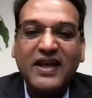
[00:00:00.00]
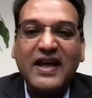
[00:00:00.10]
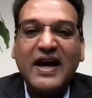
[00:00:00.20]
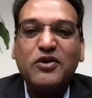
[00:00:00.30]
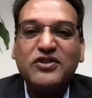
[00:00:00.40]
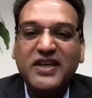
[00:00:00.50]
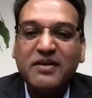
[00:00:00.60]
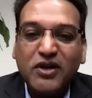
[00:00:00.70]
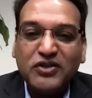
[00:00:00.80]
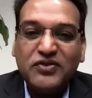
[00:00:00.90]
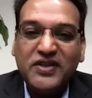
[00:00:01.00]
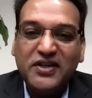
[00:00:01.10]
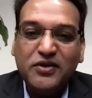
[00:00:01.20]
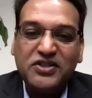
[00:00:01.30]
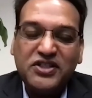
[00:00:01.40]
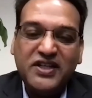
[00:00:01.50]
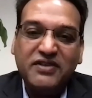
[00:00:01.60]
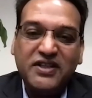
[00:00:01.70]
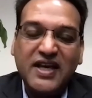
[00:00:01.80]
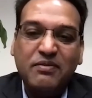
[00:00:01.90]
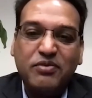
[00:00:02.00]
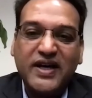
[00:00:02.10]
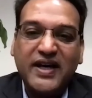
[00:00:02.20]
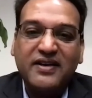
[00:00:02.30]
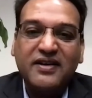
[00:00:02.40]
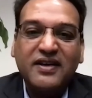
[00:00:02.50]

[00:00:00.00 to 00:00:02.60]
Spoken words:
I was able to negotiate with that brand